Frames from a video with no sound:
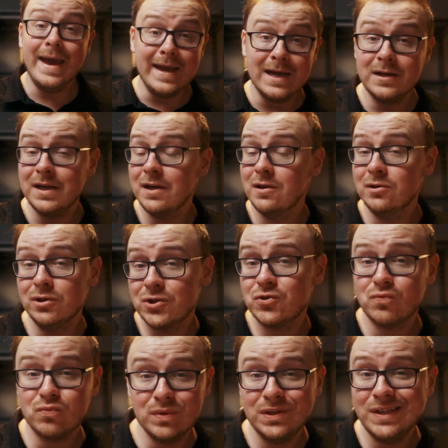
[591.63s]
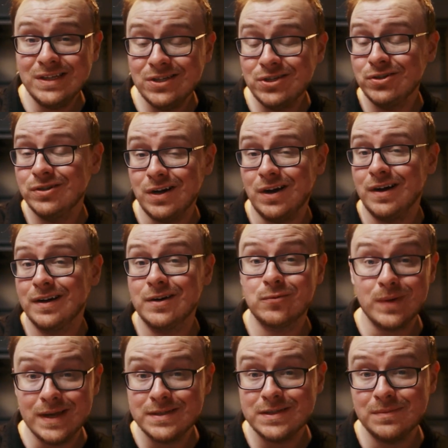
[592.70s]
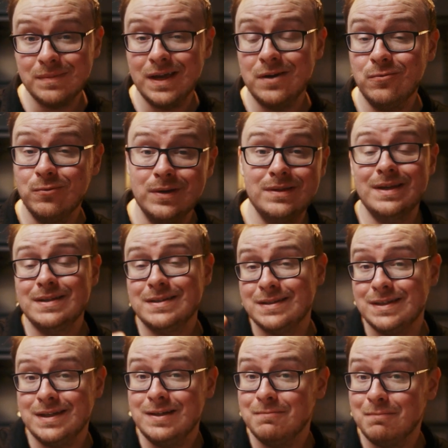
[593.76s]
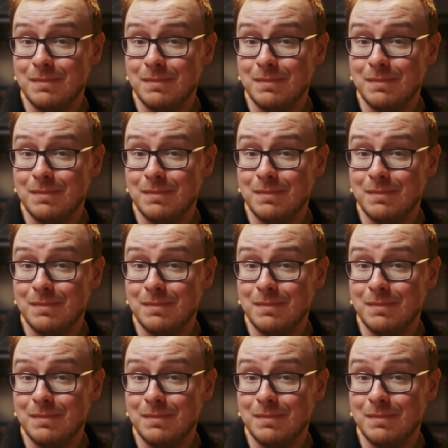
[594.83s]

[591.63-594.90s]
And it looks really good on a resume when they see